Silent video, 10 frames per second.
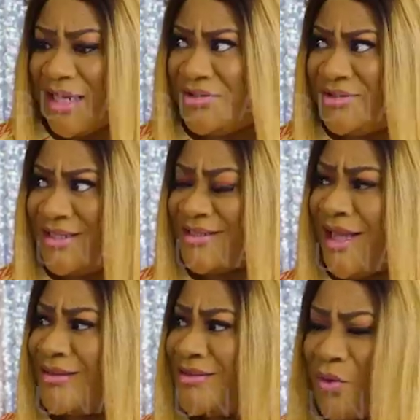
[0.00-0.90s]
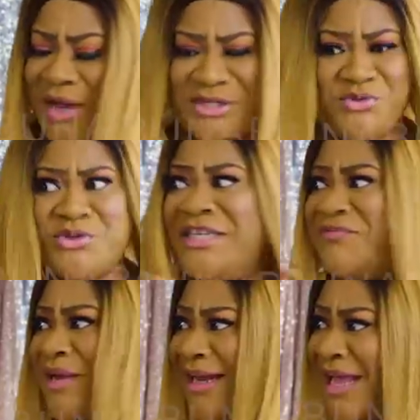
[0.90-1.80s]
I don't understand. So I shouldn't
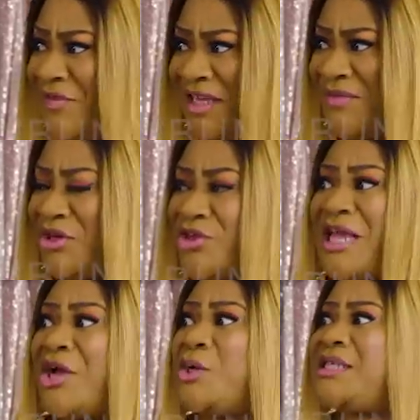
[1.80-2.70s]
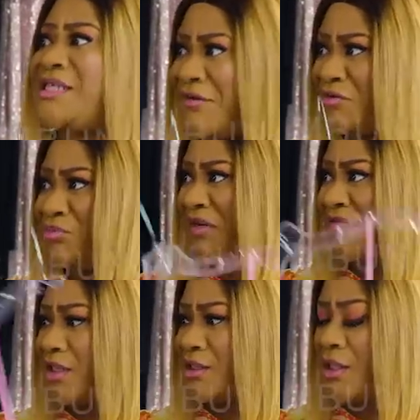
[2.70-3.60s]
live my life again because I got served
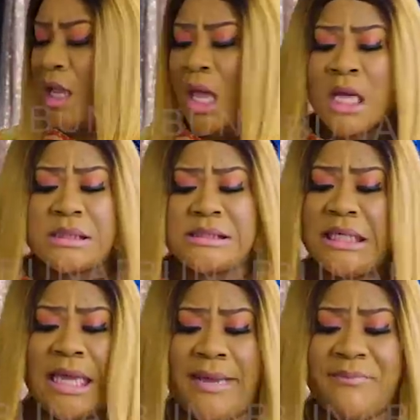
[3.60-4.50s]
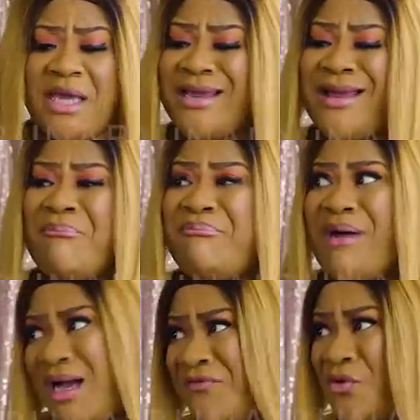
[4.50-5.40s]
breakfast? See, Emmy, I am
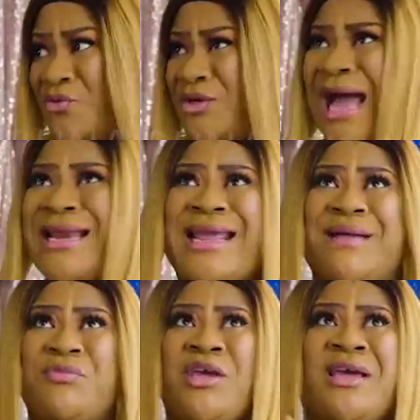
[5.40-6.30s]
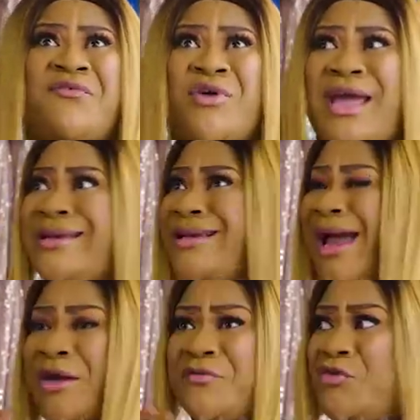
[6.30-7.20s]
back for good and I am not here for any
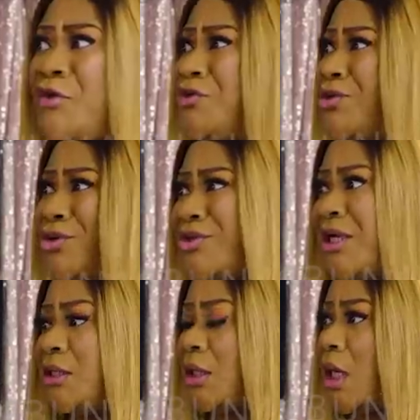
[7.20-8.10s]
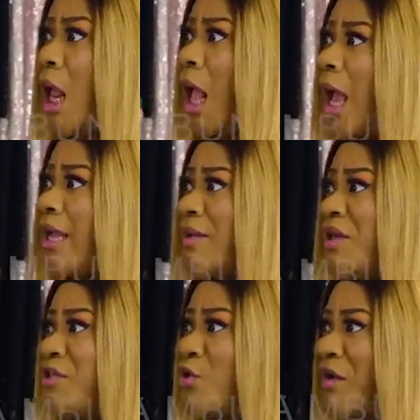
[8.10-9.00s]
kind of love talks or anything. I am
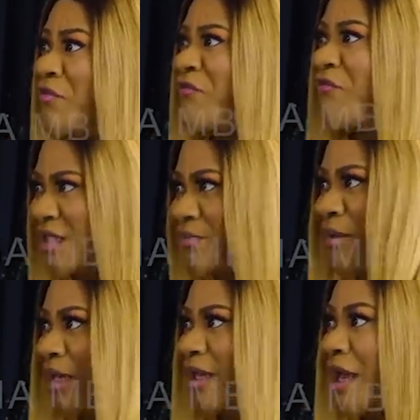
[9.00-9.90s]
here to have a fat bank